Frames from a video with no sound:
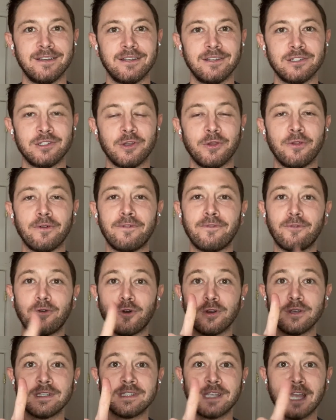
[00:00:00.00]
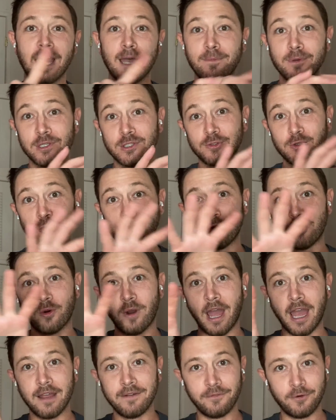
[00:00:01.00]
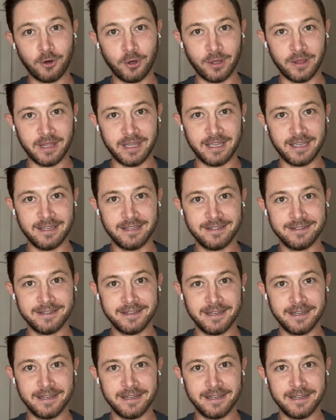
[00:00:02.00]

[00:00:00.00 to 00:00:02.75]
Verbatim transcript: So the first step is to arrive early.